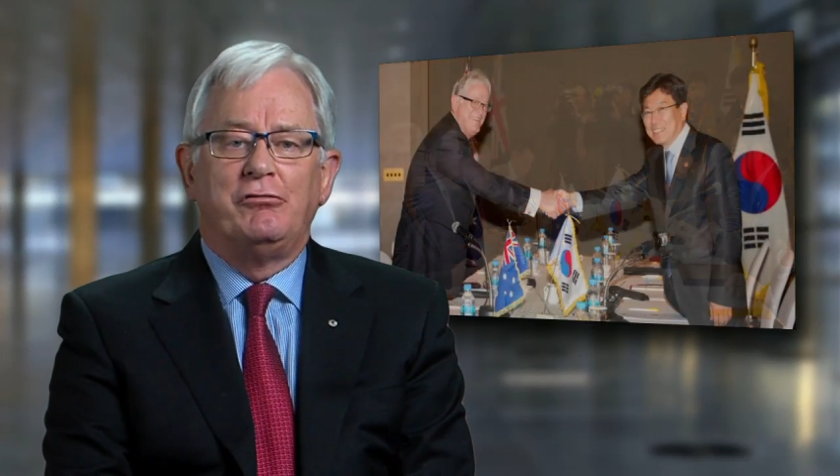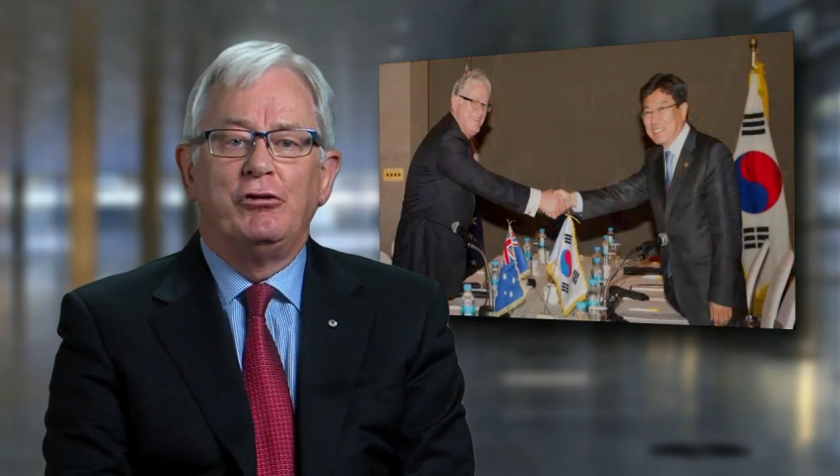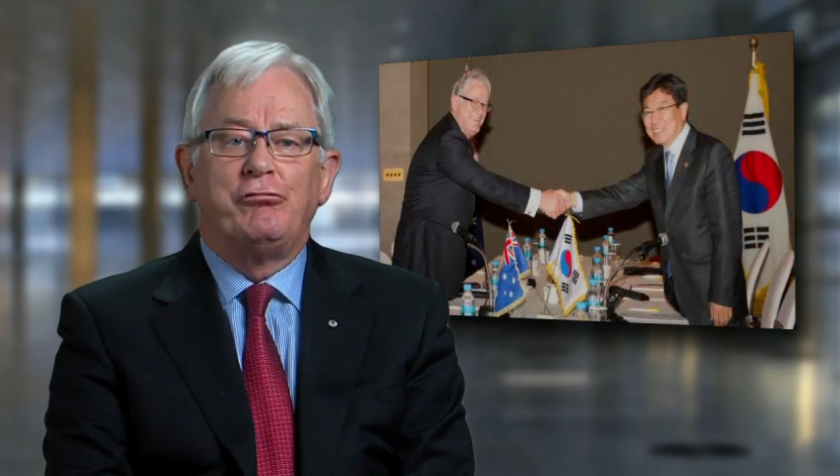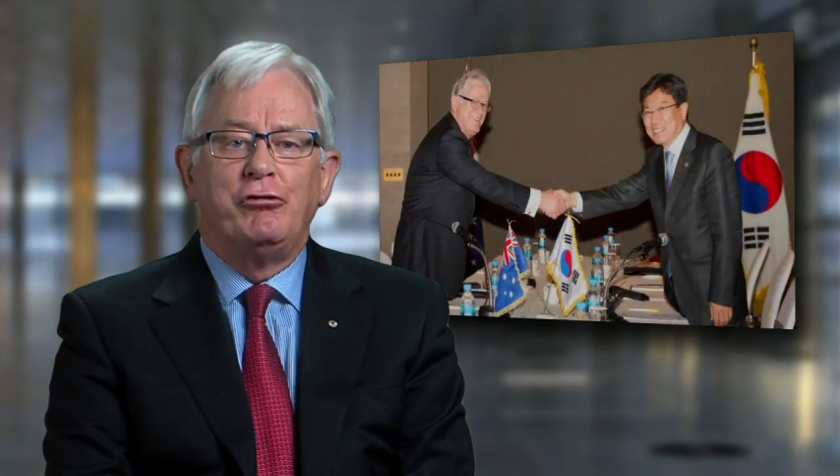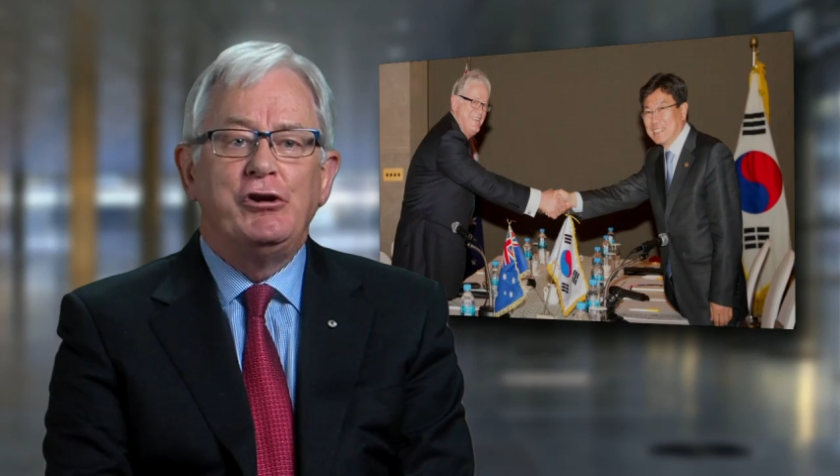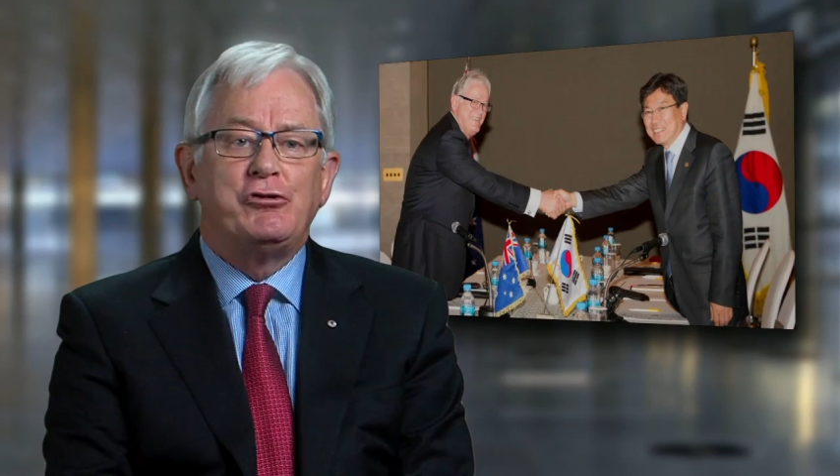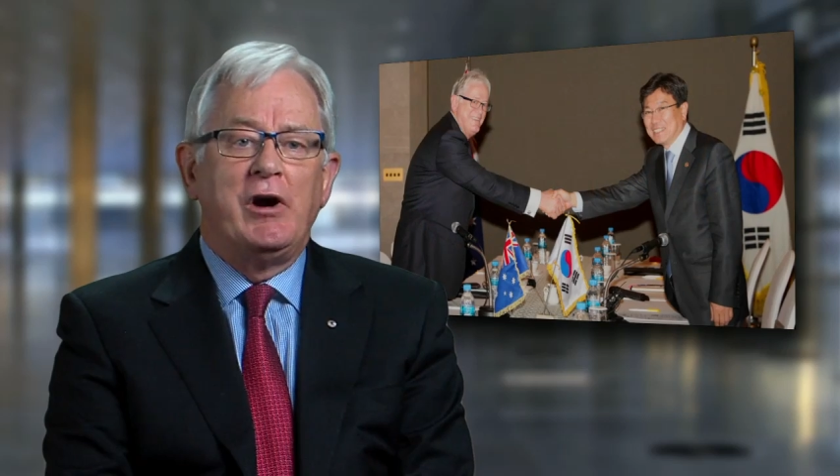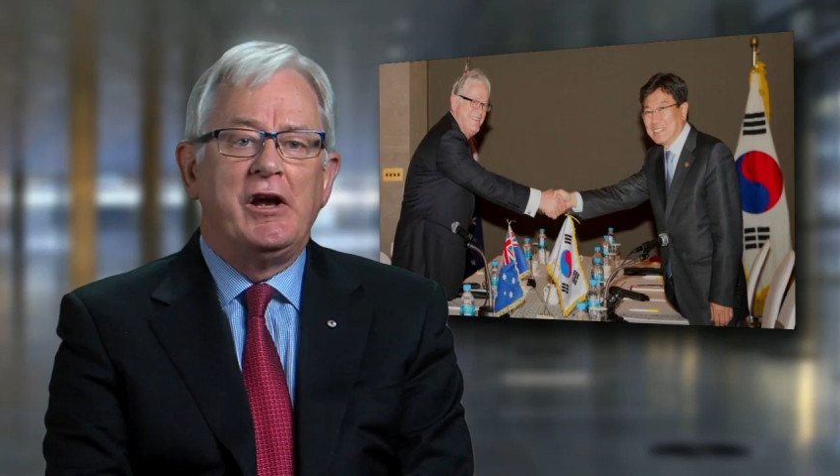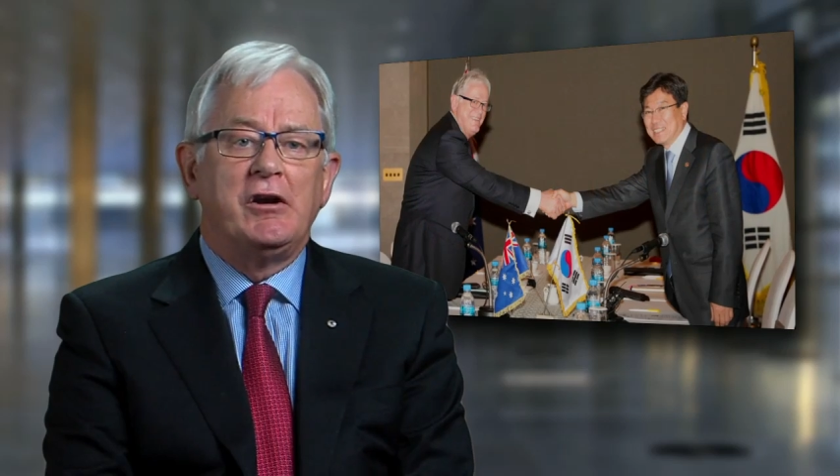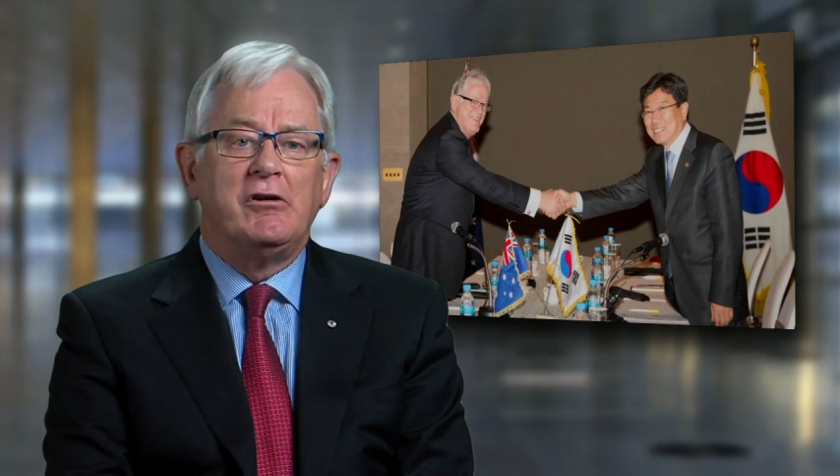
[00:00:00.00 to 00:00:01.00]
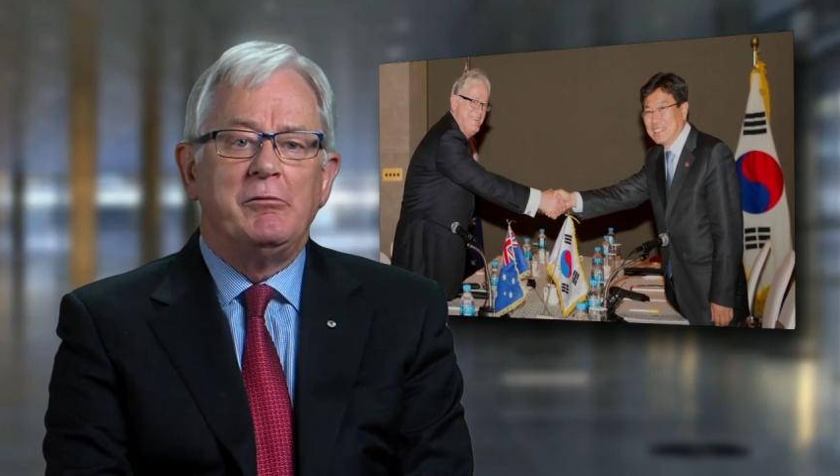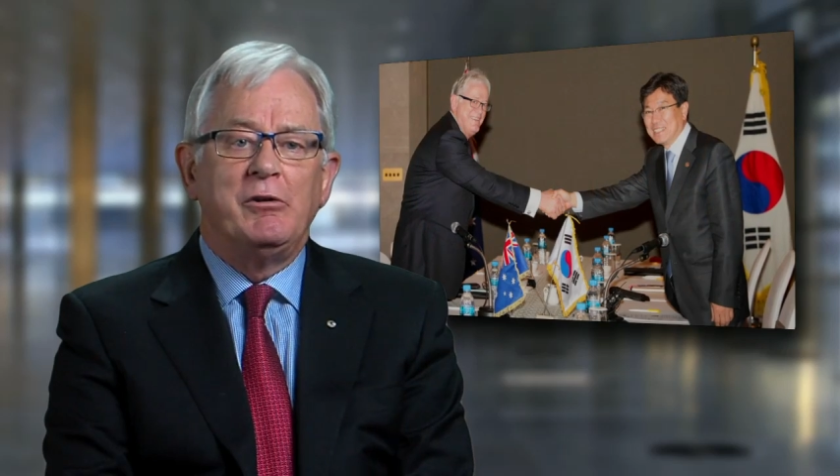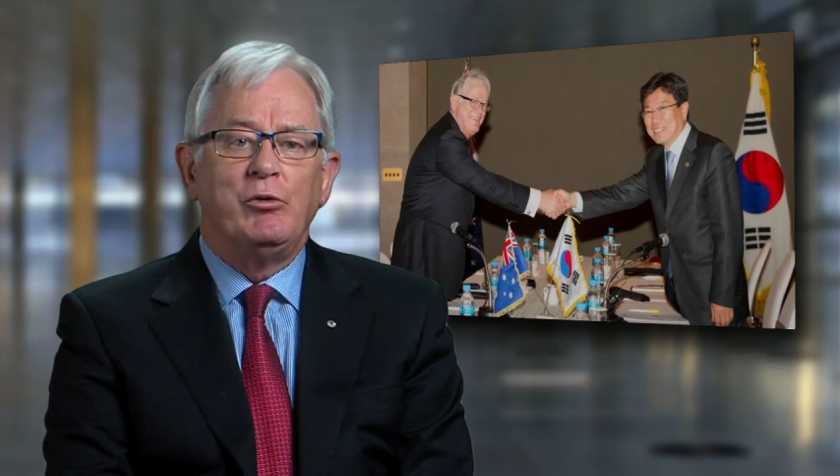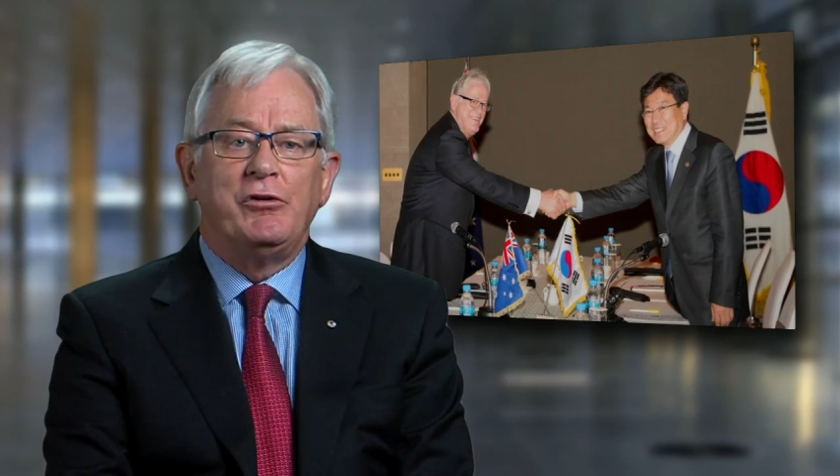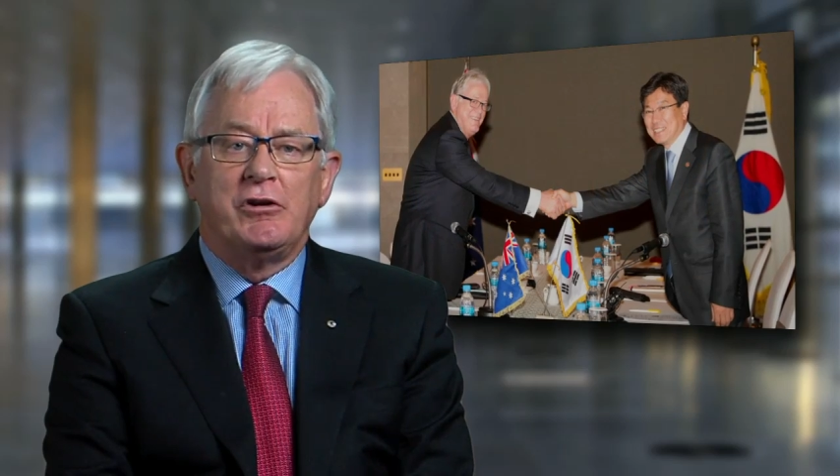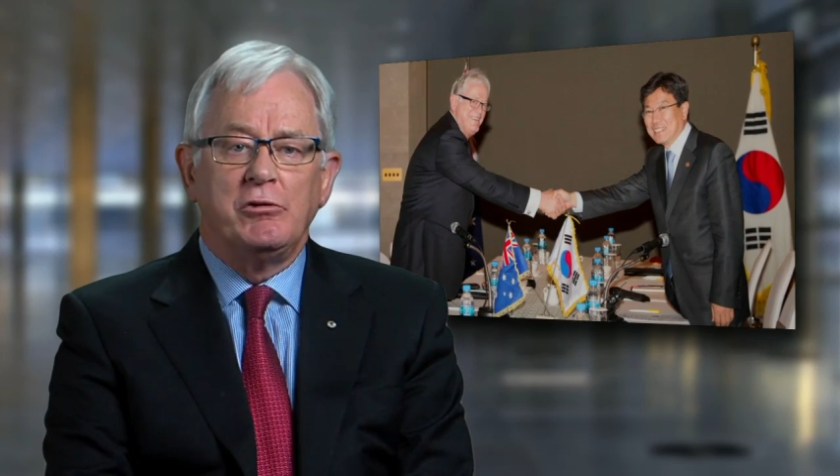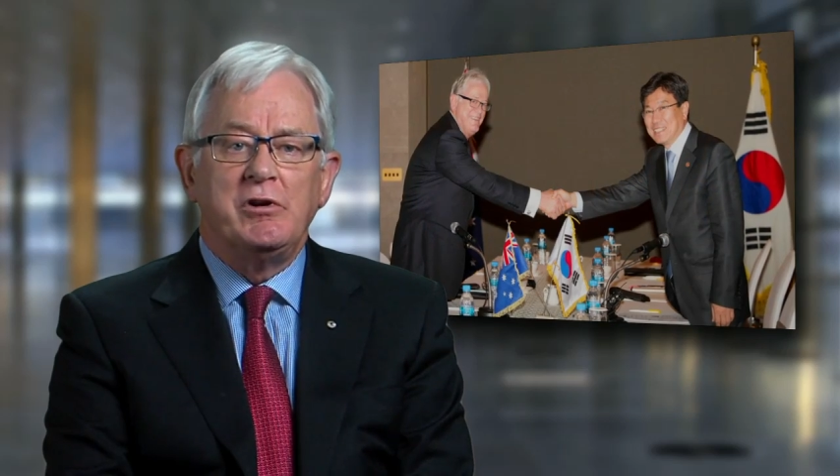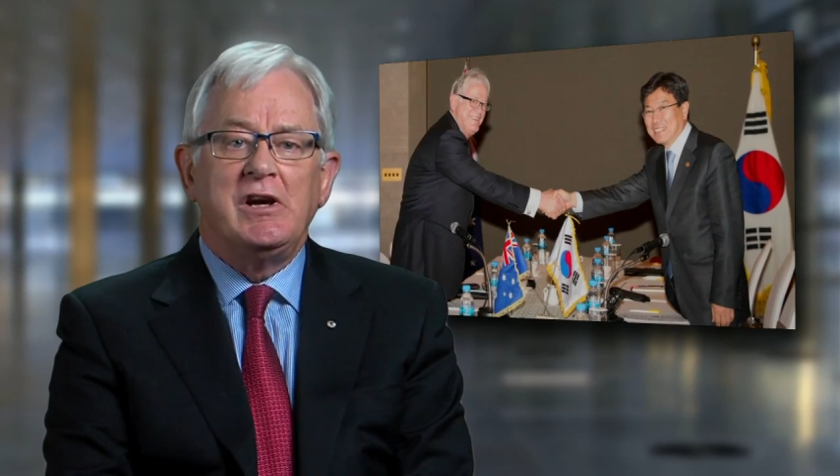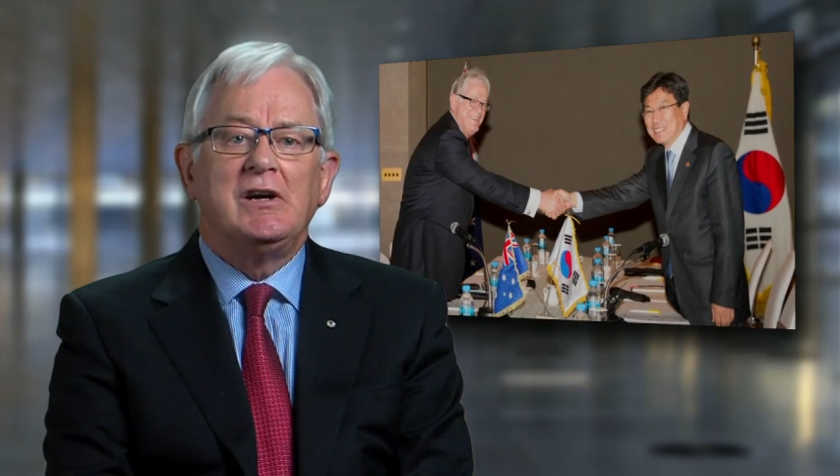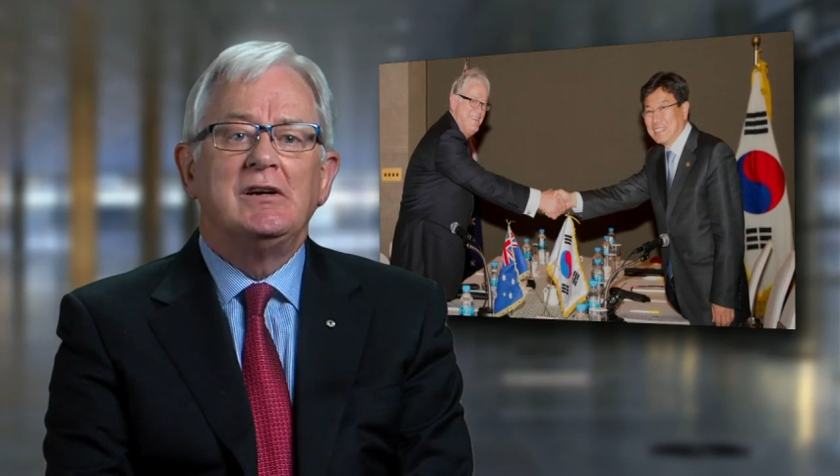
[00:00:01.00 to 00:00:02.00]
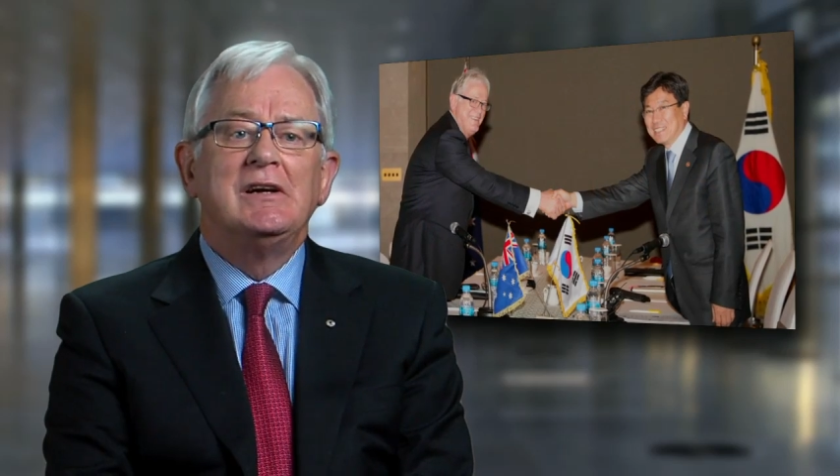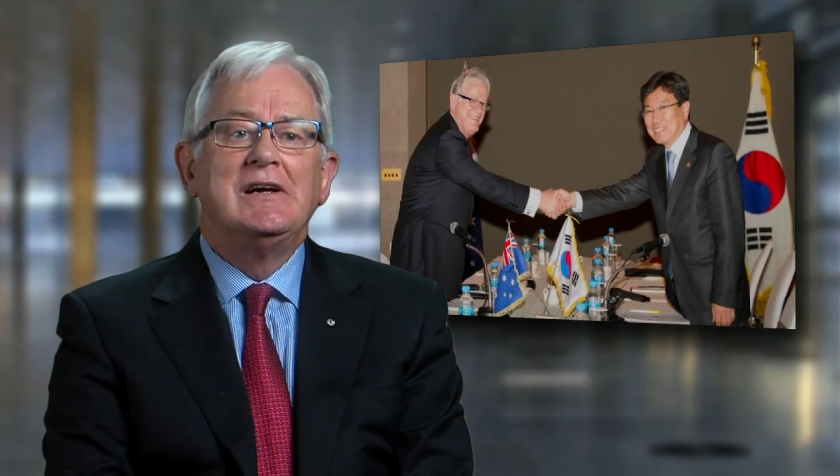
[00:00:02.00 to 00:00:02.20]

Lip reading: for a free trade agreement with Korea